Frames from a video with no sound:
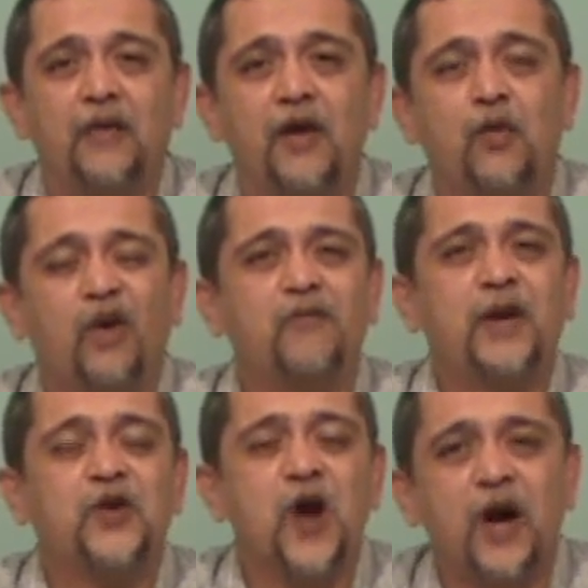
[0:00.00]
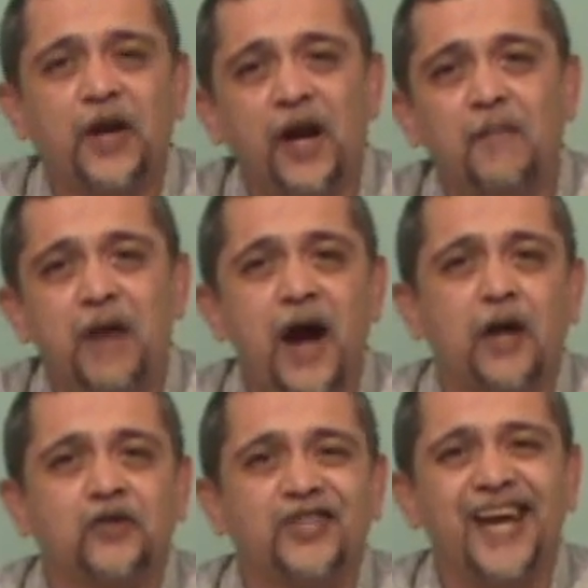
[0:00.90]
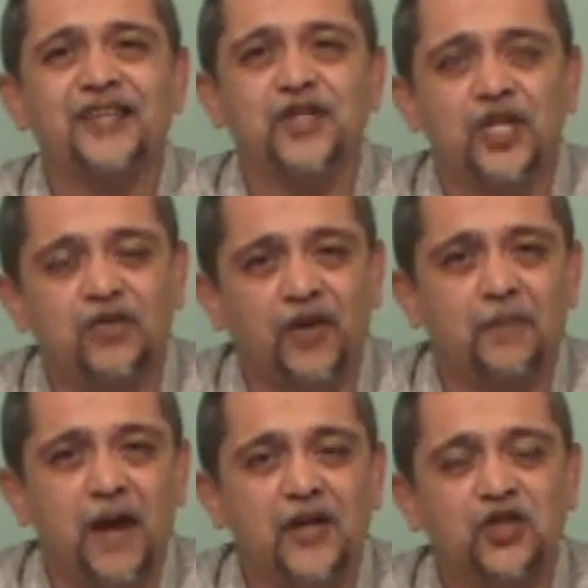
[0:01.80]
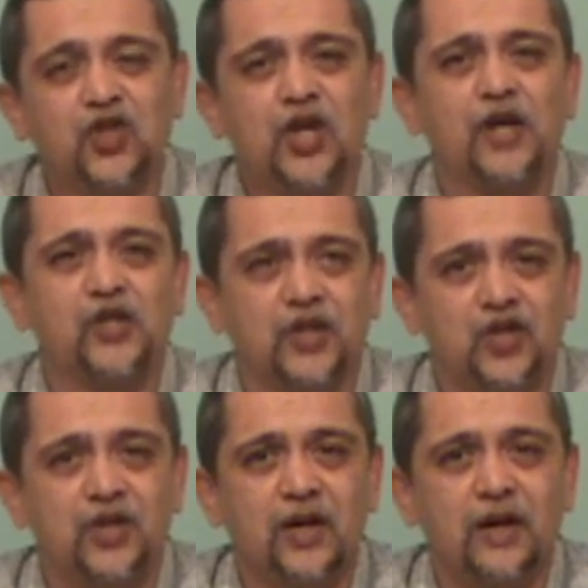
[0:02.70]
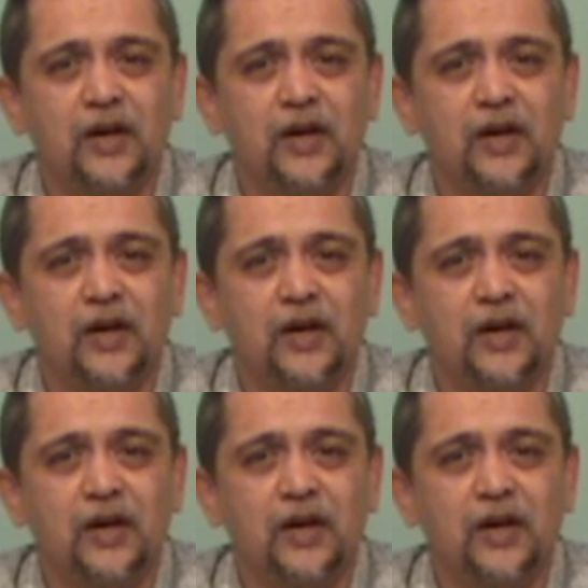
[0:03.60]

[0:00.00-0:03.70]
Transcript: that we've been talking about tenses for the past sessions.